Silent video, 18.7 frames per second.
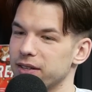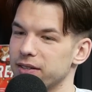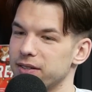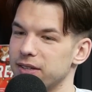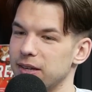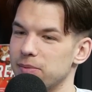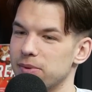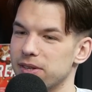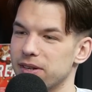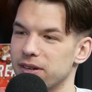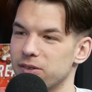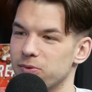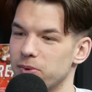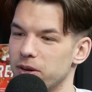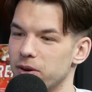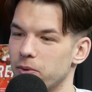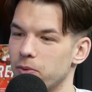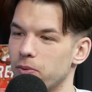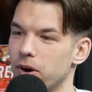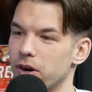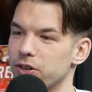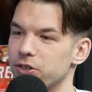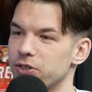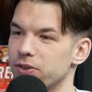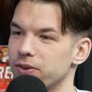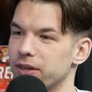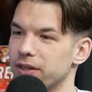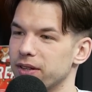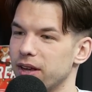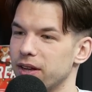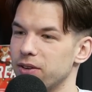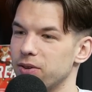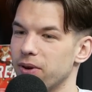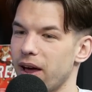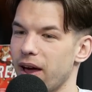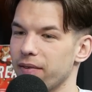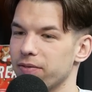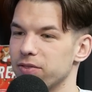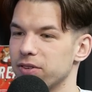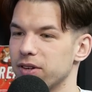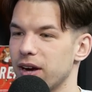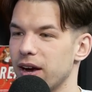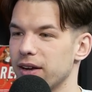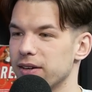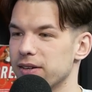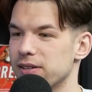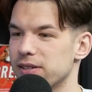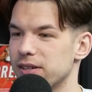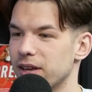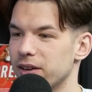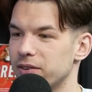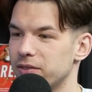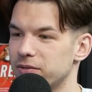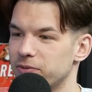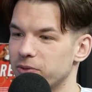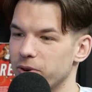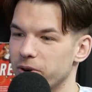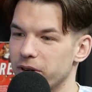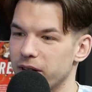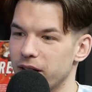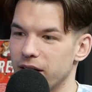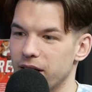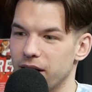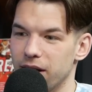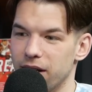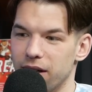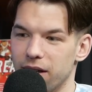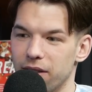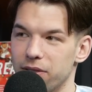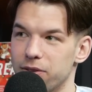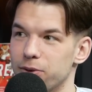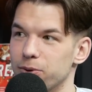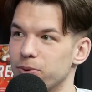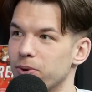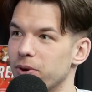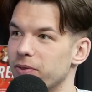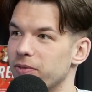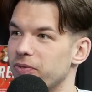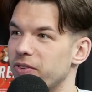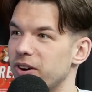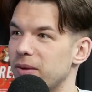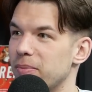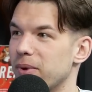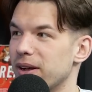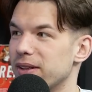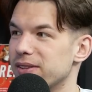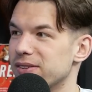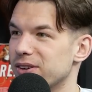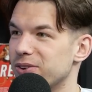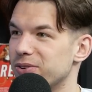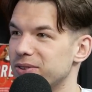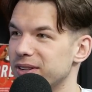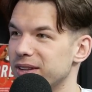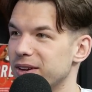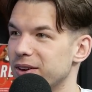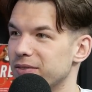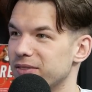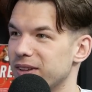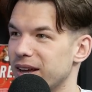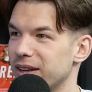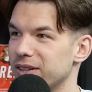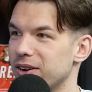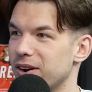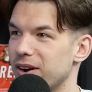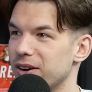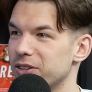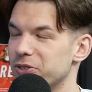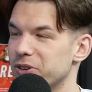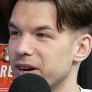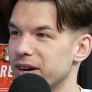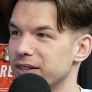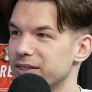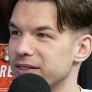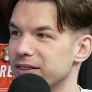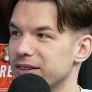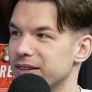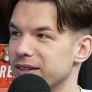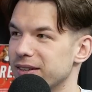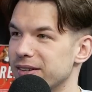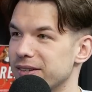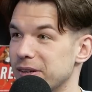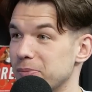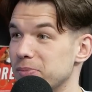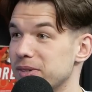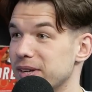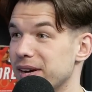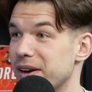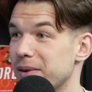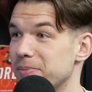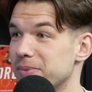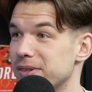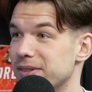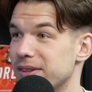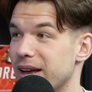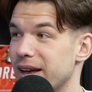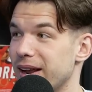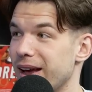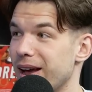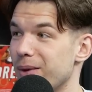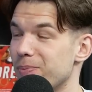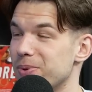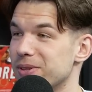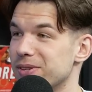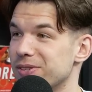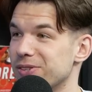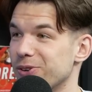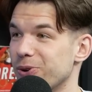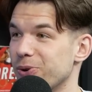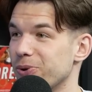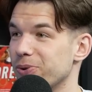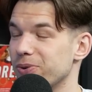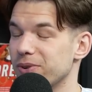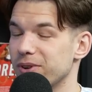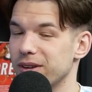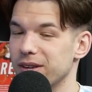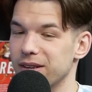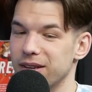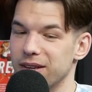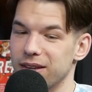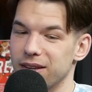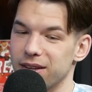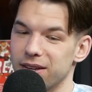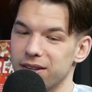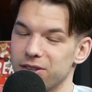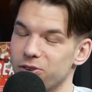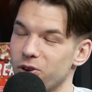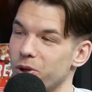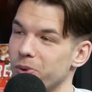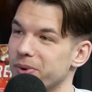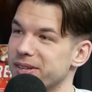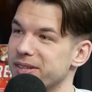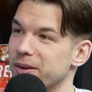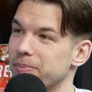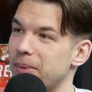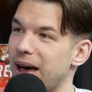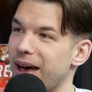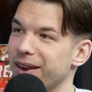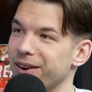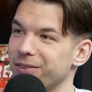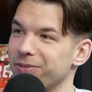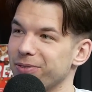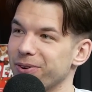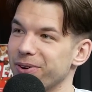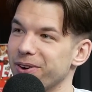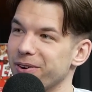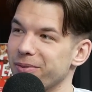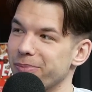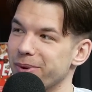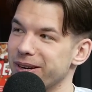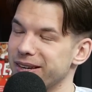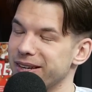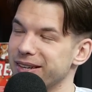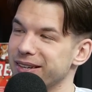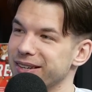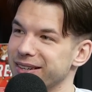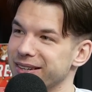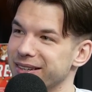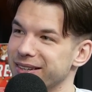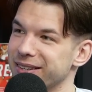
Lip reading: The team says we don't want you, and then you have to kind of settle for 2 or 3 months only of that contract. Sometimes that happens, so it's always a battle for your money.